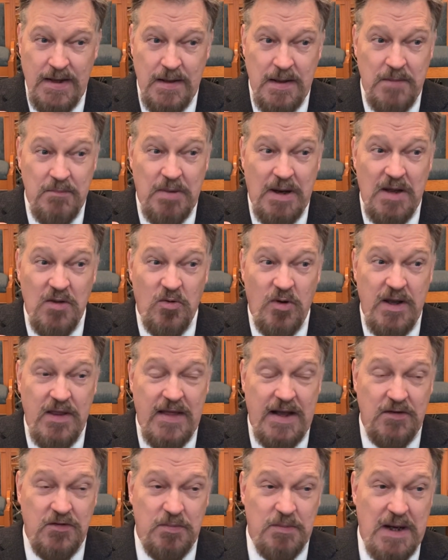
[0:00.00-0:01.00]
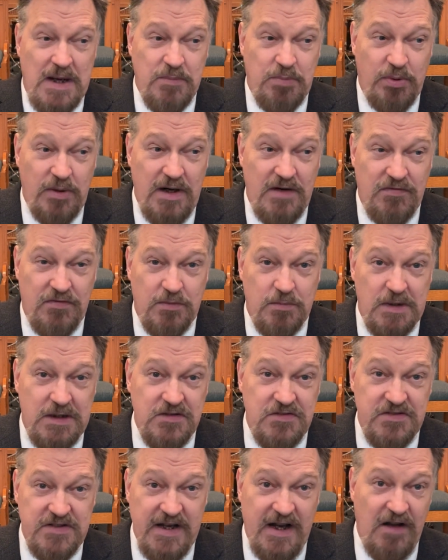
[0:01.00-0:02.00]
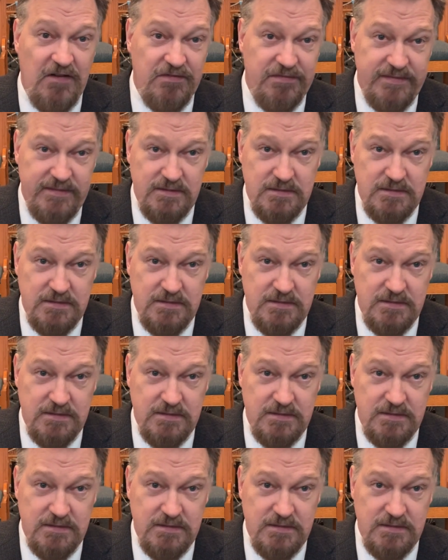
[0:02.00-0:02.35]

And by the way, that's my prayer for myself.